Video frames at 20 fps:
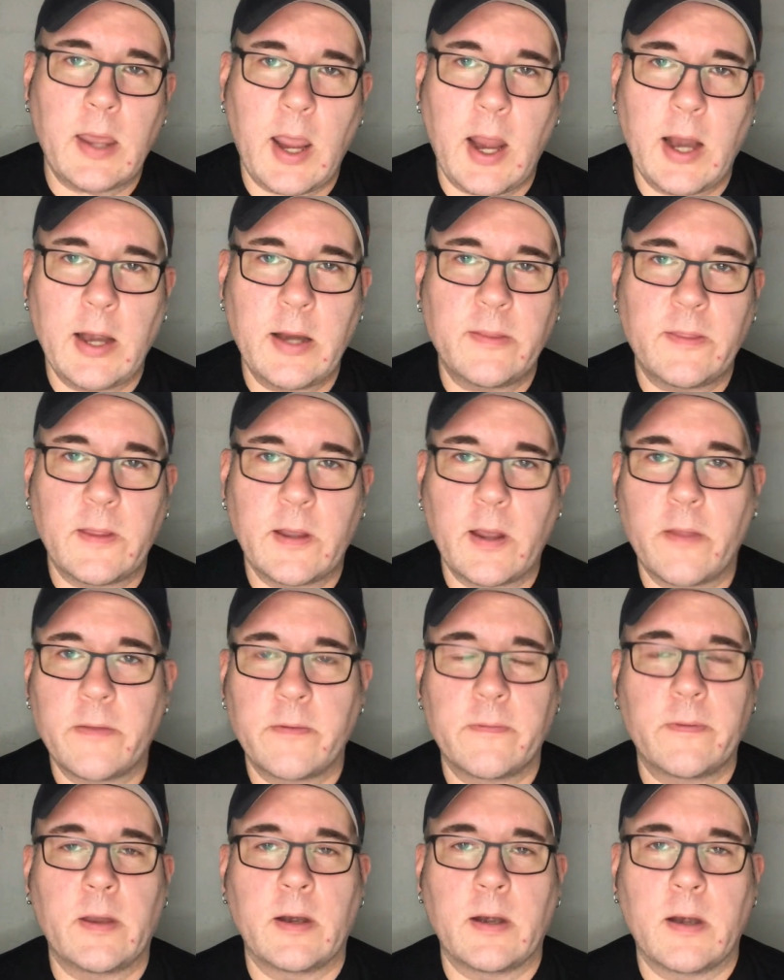anything other
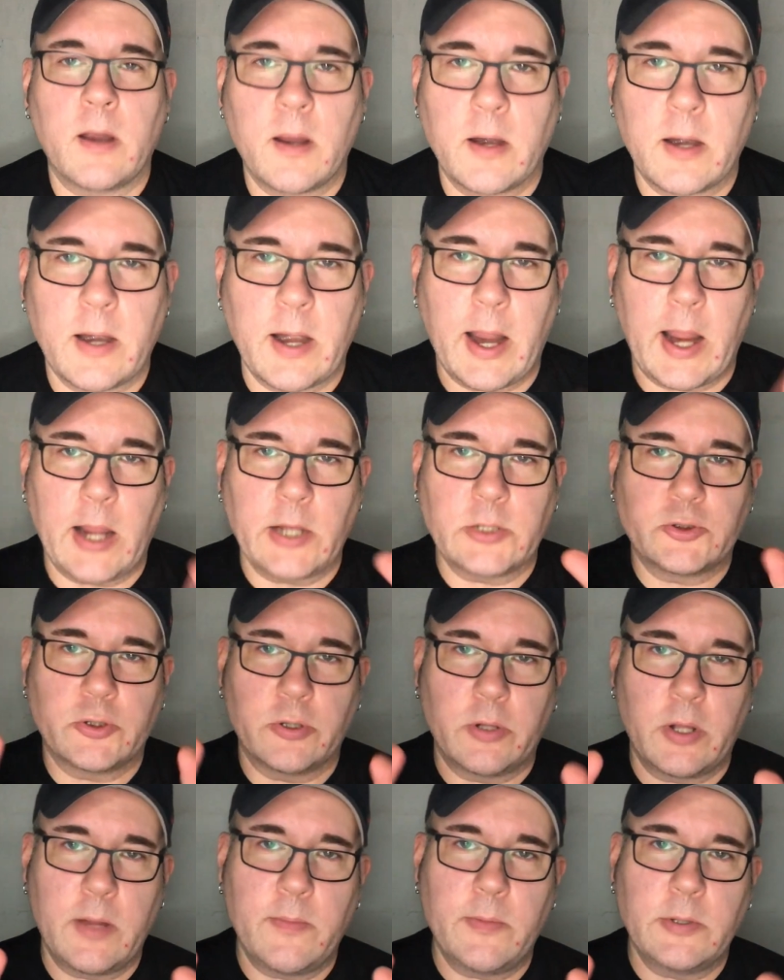than
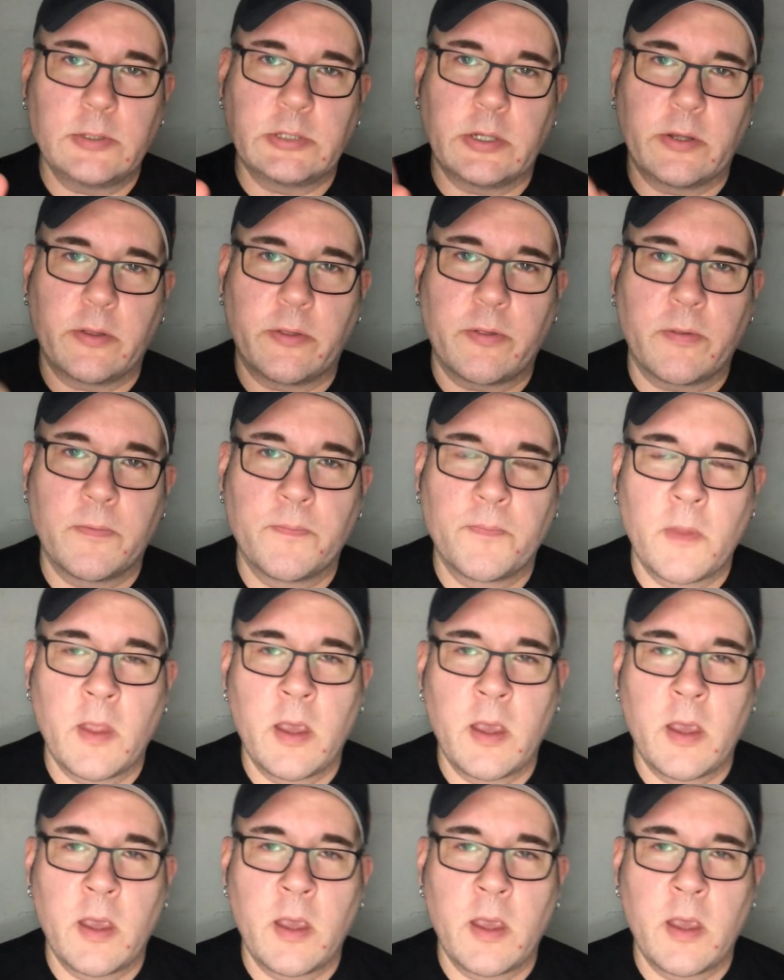natural images.